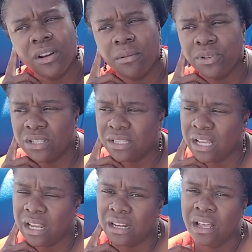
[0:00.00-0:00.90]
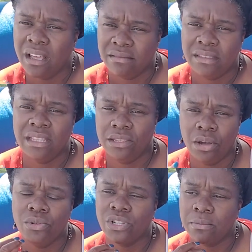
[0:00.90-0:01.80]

I'm just saying, those are